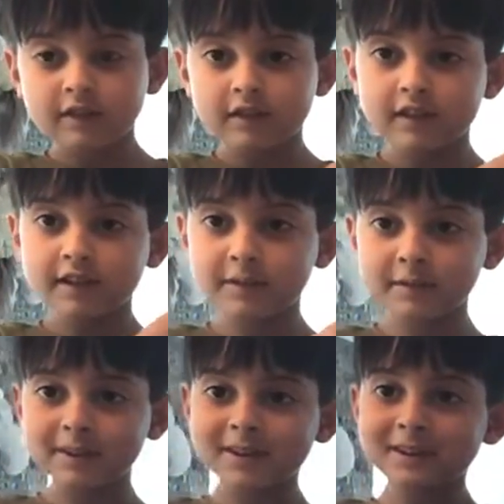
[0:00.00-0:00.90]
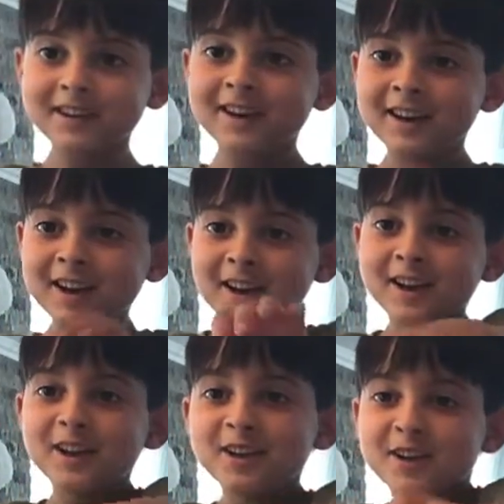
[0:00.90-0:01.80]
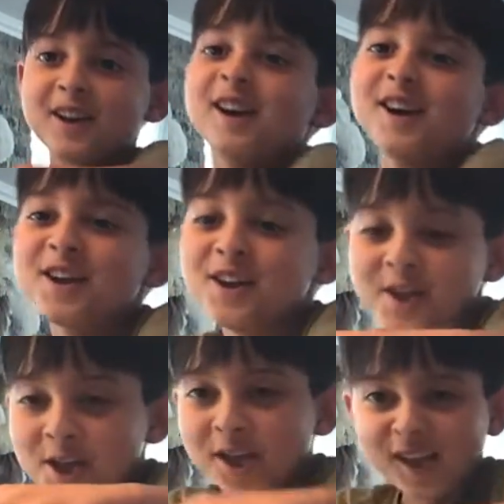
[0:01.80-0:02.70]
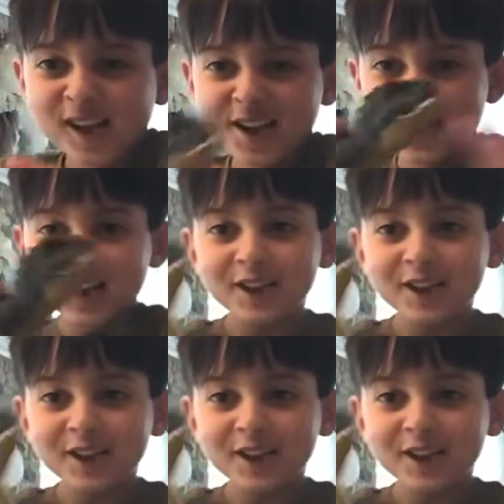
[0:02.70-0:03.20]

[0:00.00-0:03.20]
There we go. Look. Yeah.